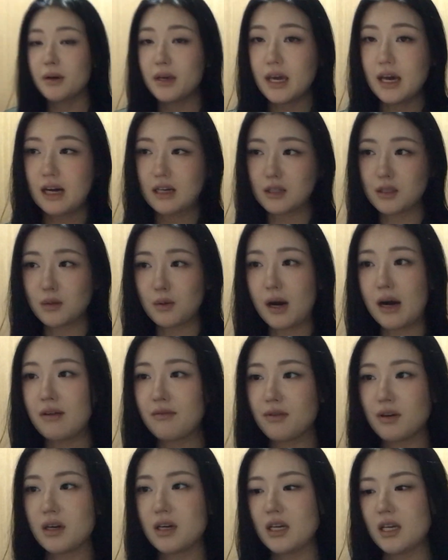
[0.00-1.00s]
yeah, so I'm
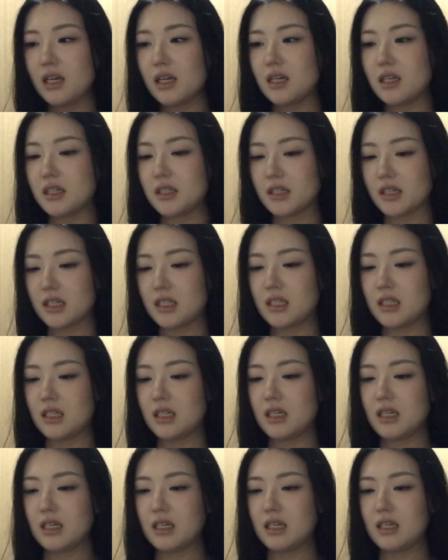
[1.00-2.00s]
very
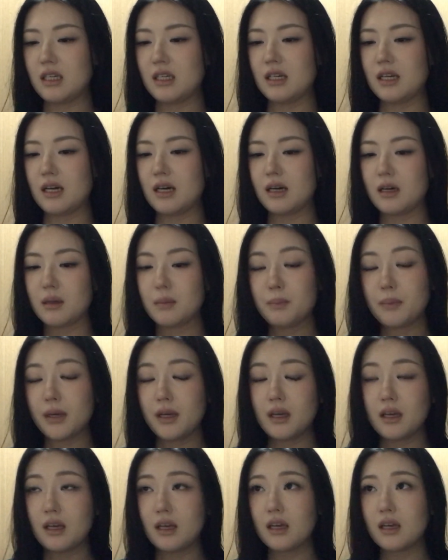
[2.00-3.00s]
interested in
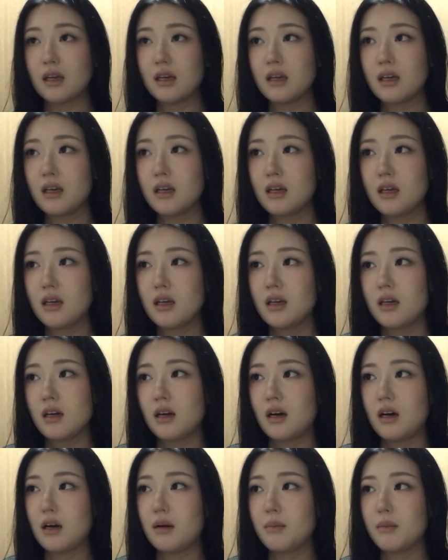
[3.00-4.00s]
helping
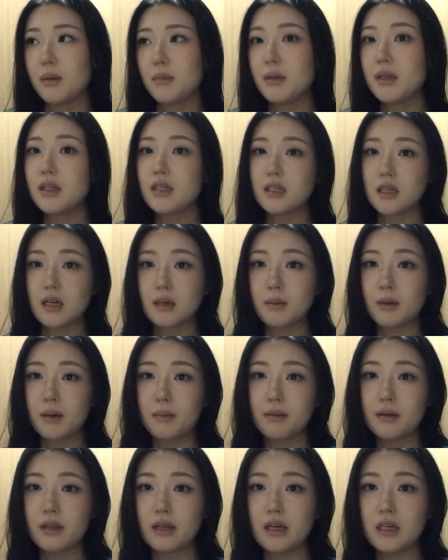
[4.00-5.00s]
a military
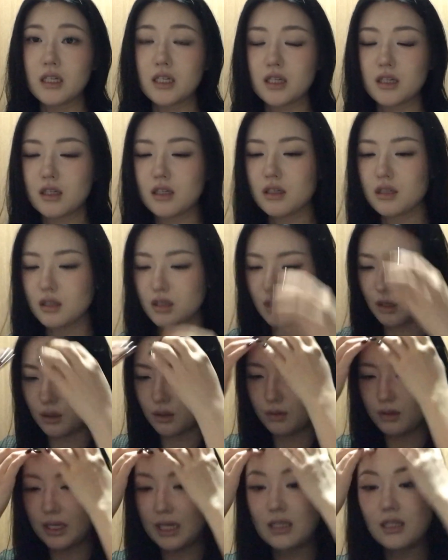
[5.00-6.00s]
population,
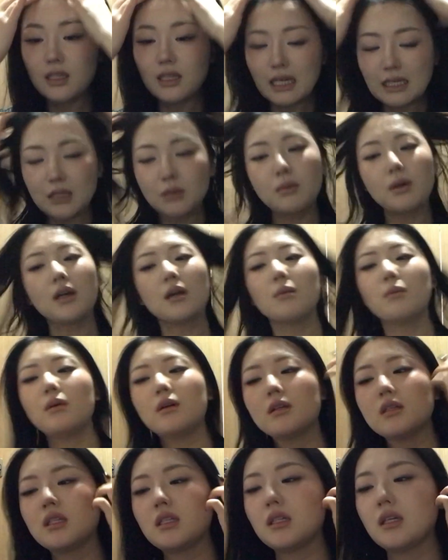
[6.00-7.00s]
so that's what I
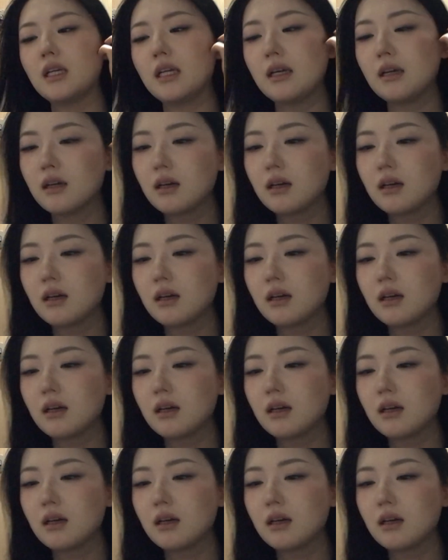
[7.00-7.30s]
want to study.